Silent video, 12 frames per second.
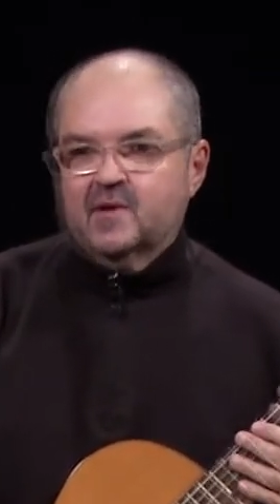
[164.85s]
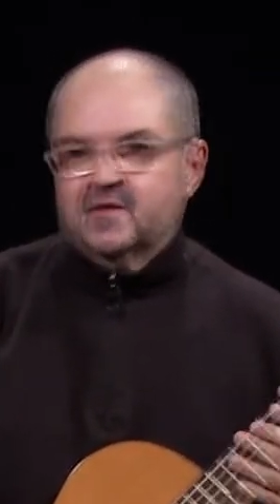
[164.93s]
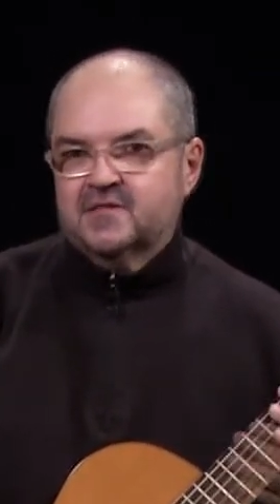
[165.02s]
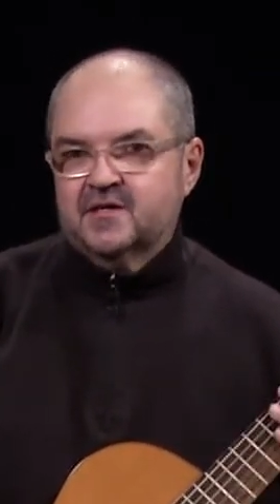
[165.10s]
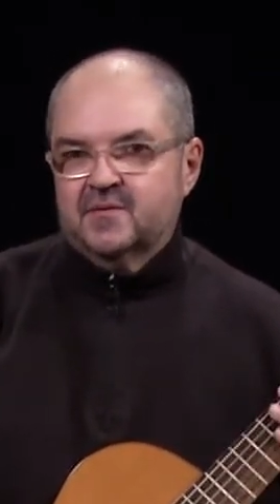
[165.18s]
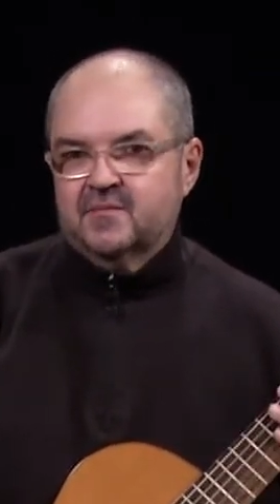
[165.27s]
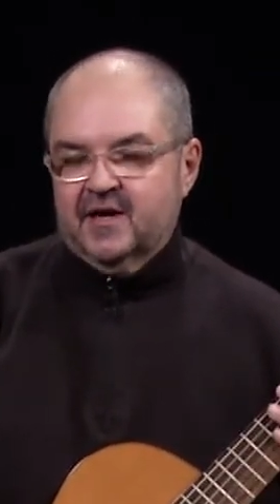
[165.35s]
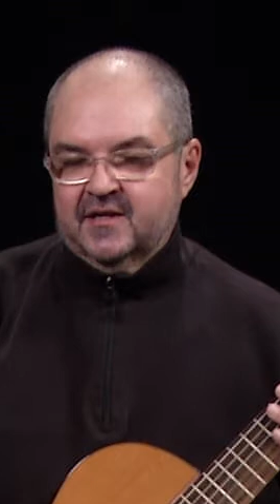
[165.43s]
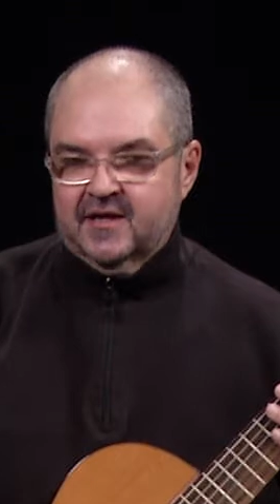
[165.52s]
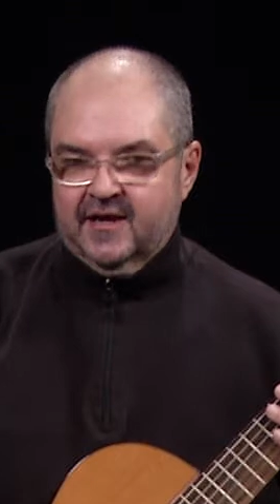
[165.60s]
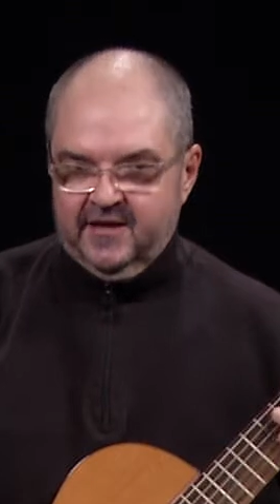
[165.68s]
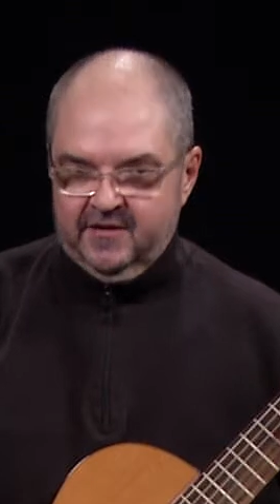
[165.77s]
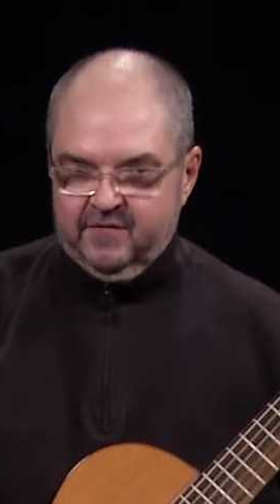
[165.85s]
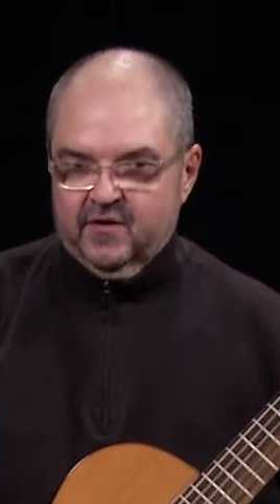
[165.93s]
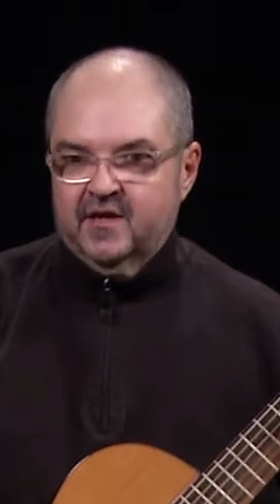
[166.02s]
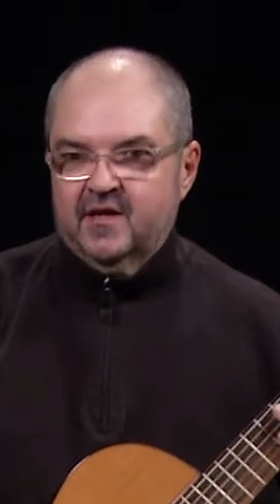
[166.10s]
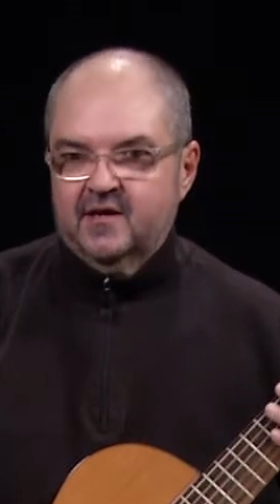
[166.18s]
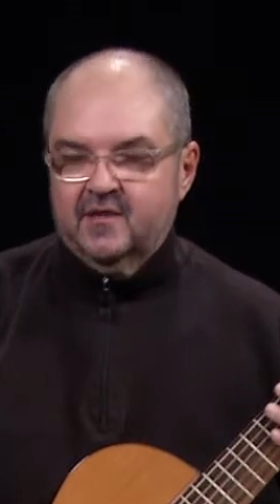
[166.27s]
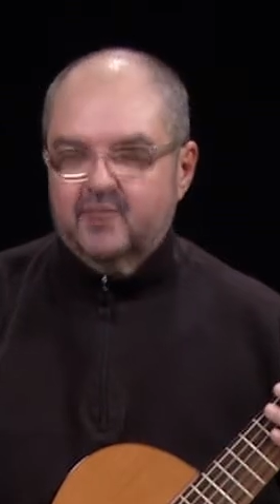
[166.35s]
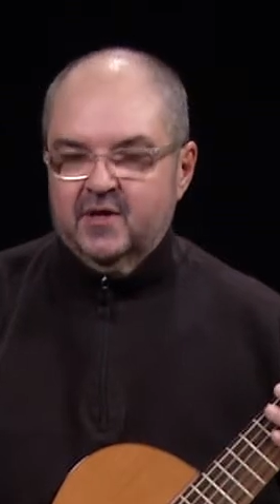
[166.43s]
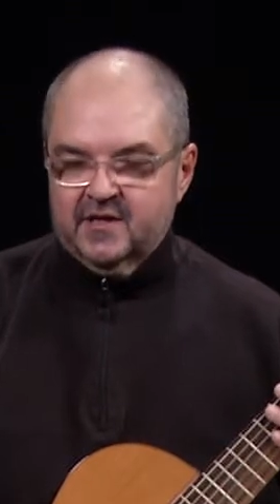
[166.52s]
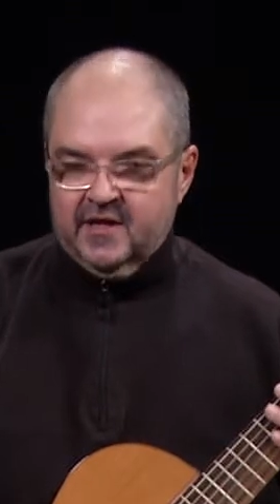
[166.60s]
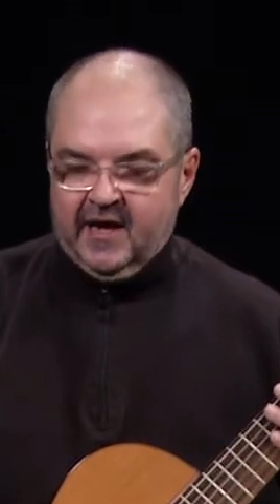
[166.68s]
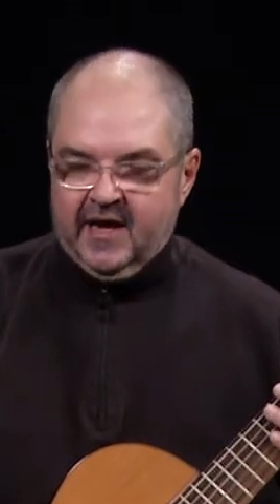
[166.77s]
Sit attentively,
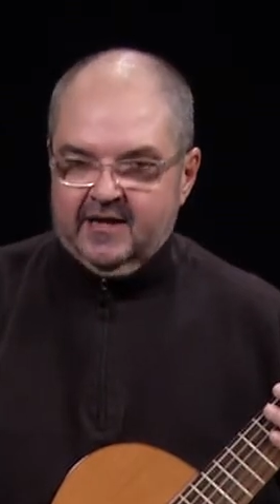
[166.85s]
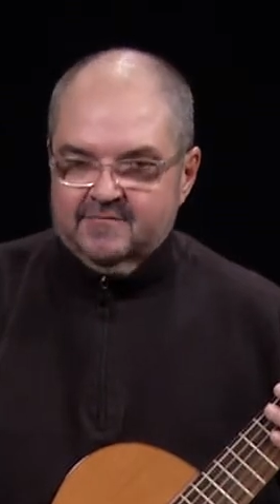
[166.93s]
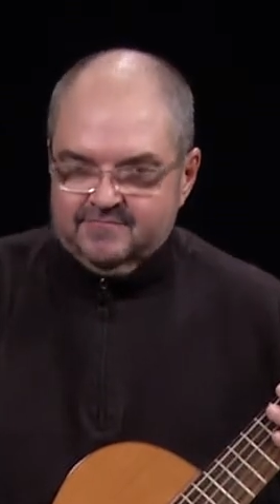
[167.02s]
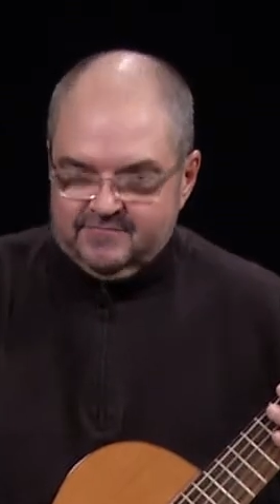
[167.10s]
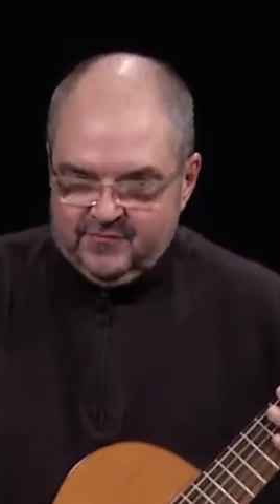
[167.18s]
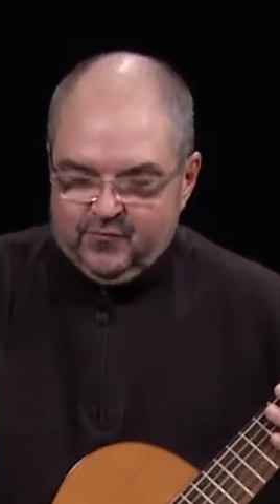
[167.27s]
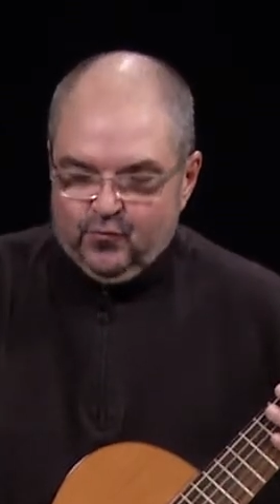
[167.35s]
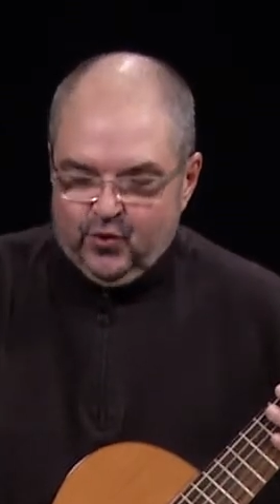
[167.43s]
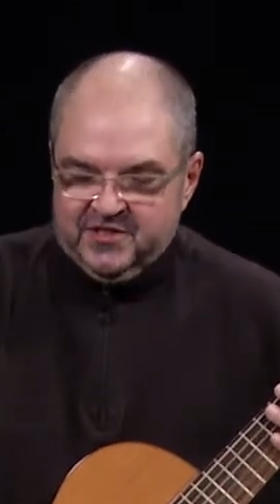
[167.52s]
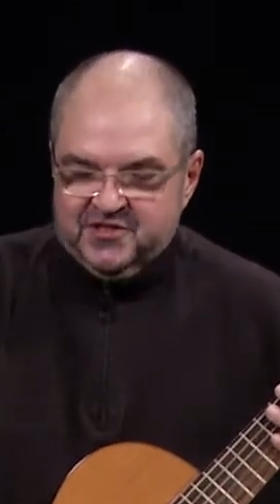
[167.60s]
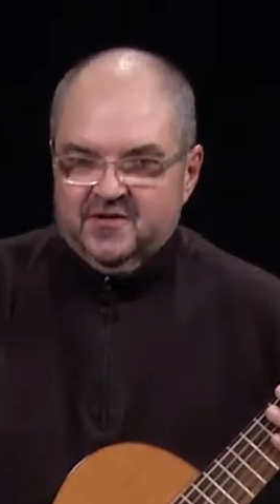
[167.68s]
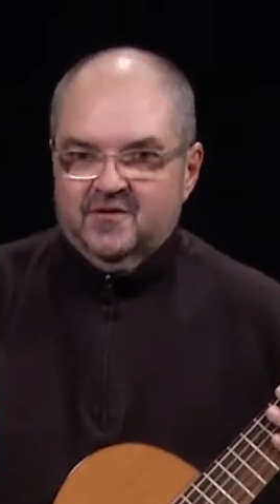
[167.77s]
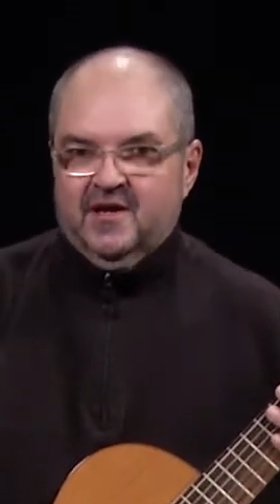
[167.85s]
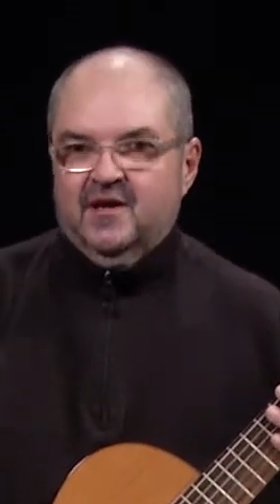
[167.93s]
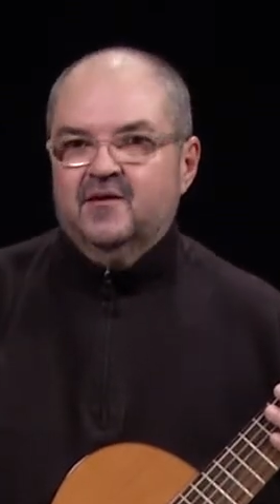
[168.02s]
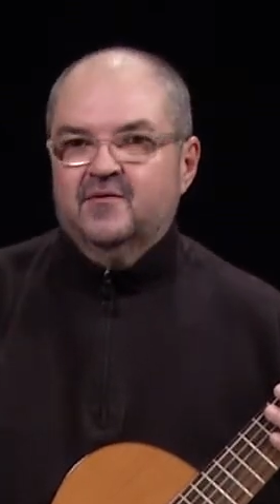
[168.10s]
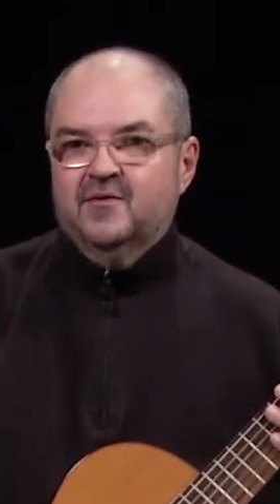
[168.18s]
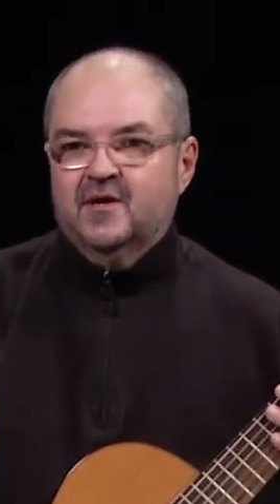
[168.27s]
but not rigidly.